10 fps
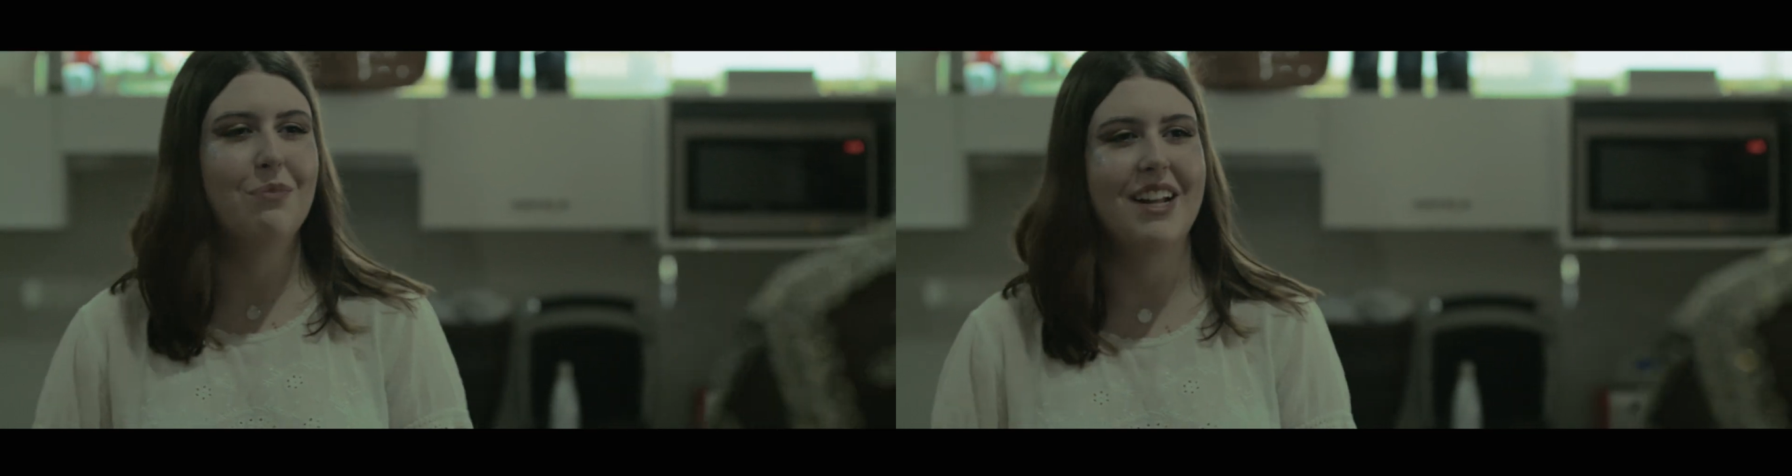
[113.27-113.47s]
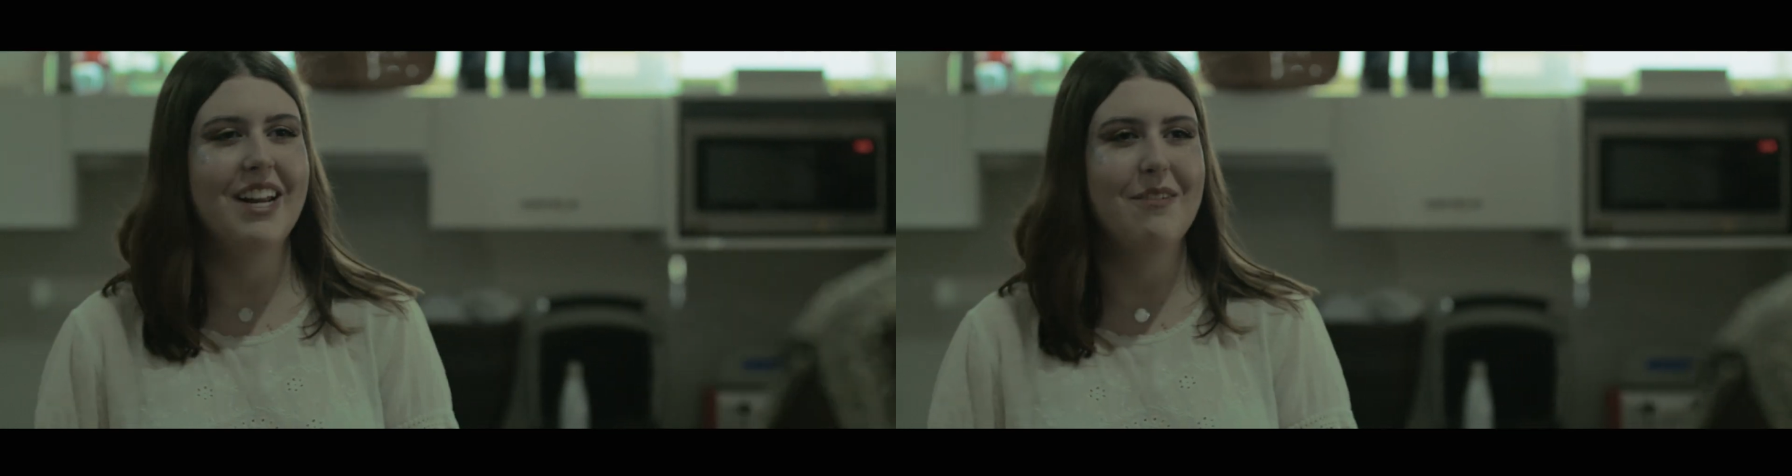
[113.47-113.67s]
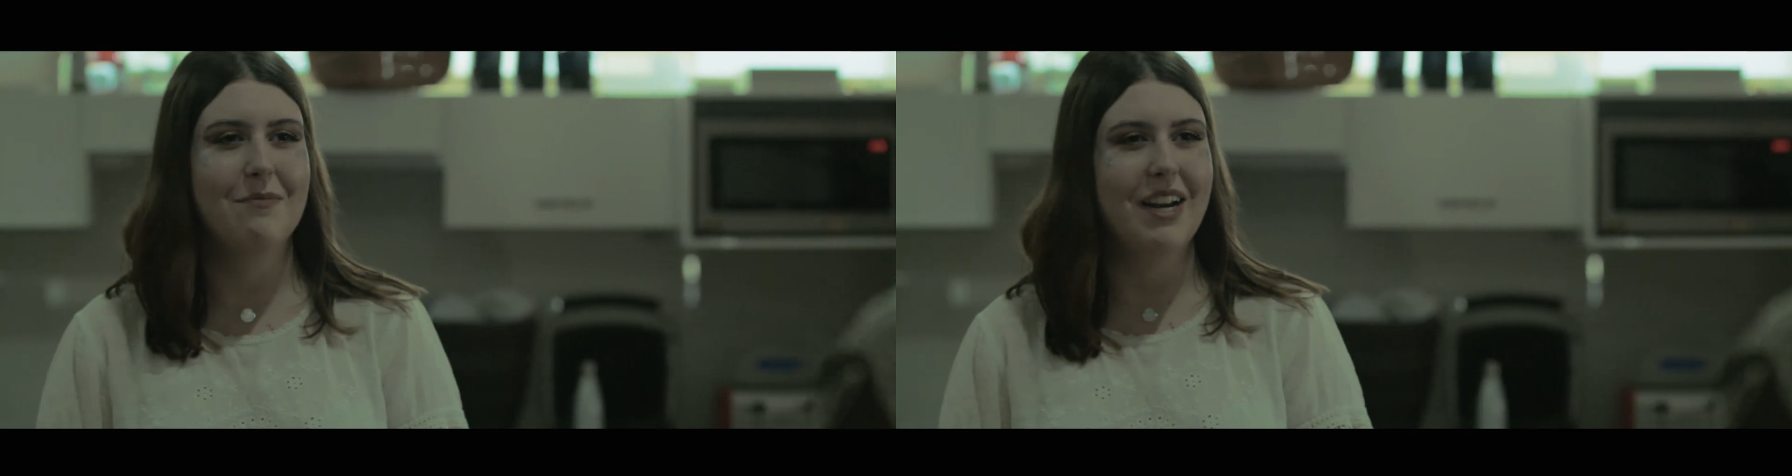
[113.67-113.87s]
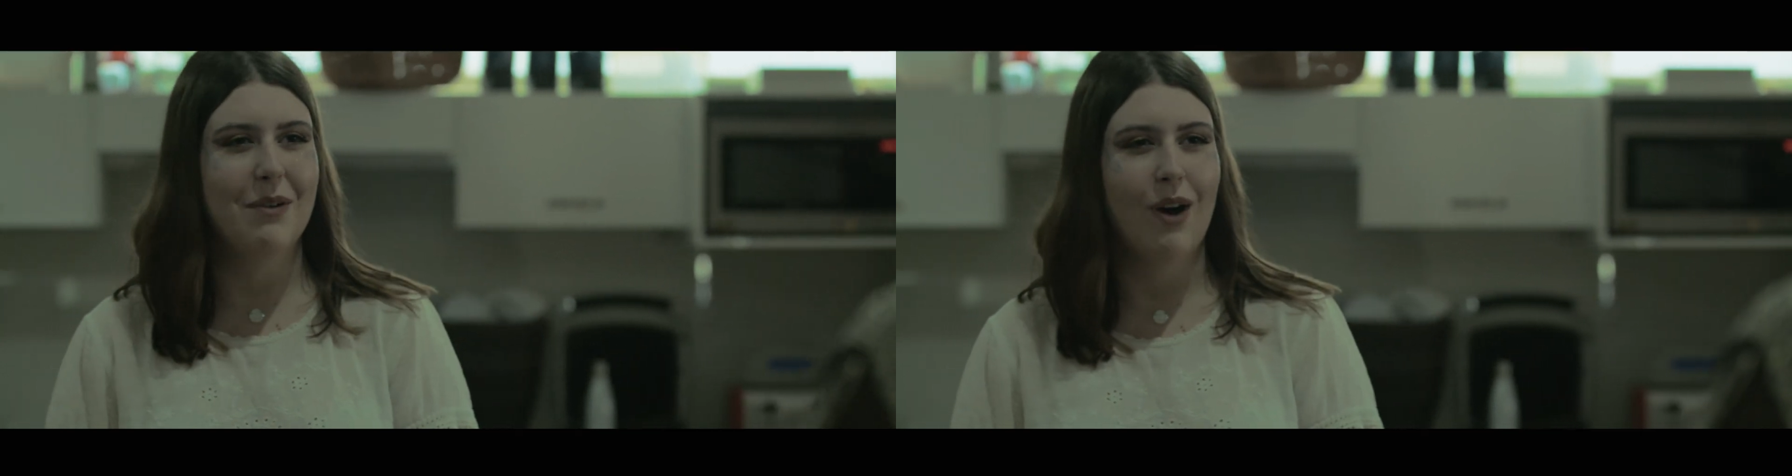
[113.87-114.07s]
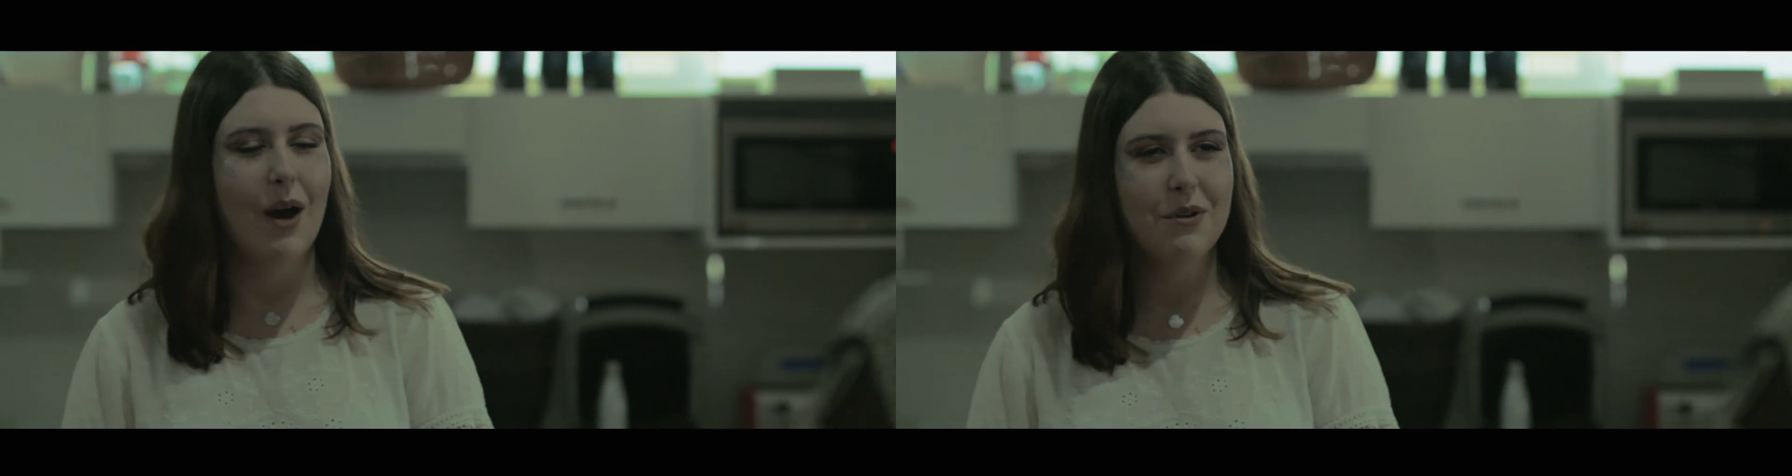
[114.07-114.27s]
plenty of money.
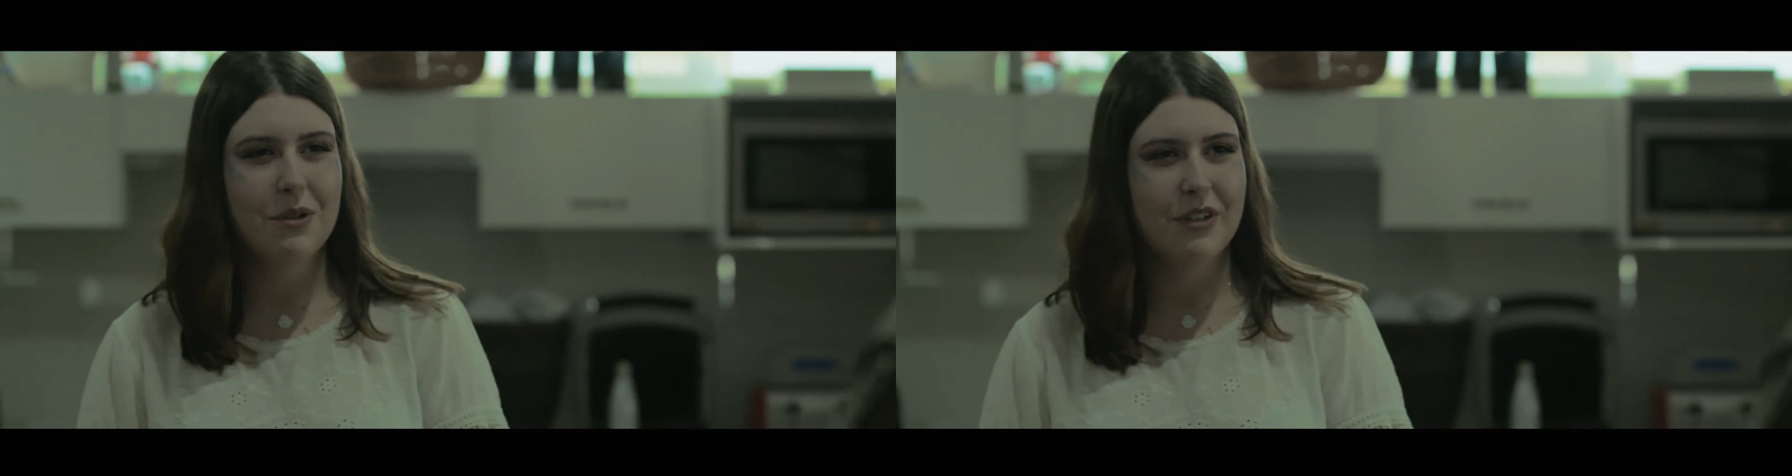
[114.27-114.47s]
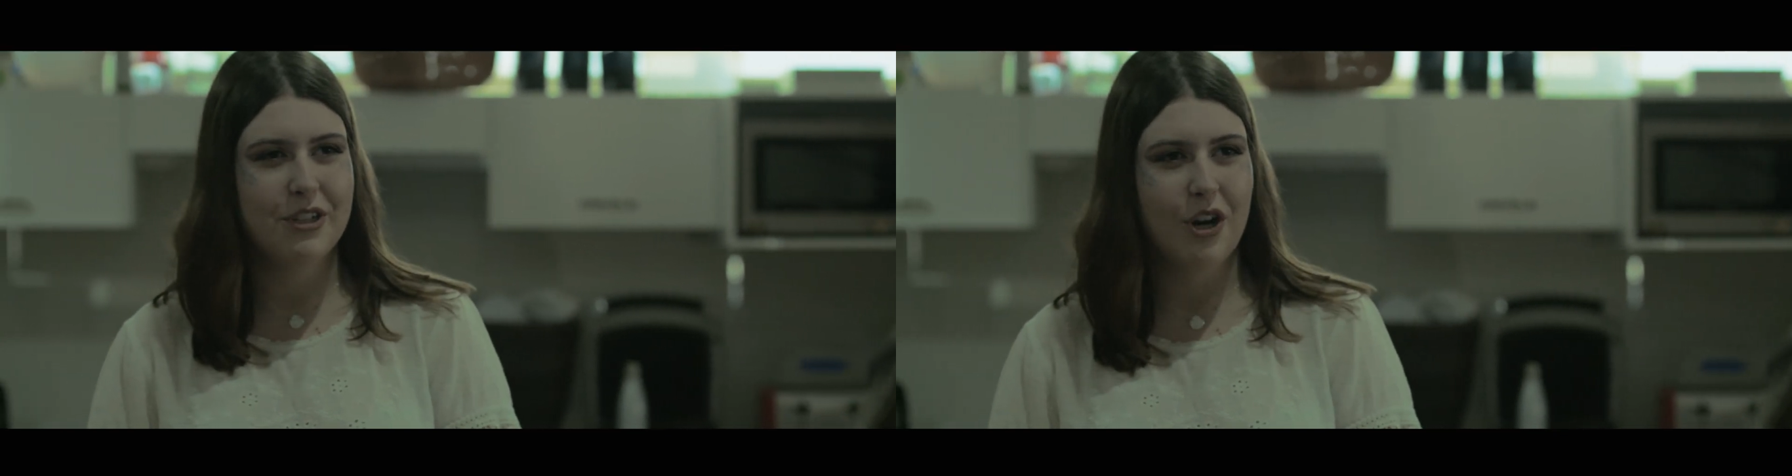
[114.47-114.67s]
Why would you want a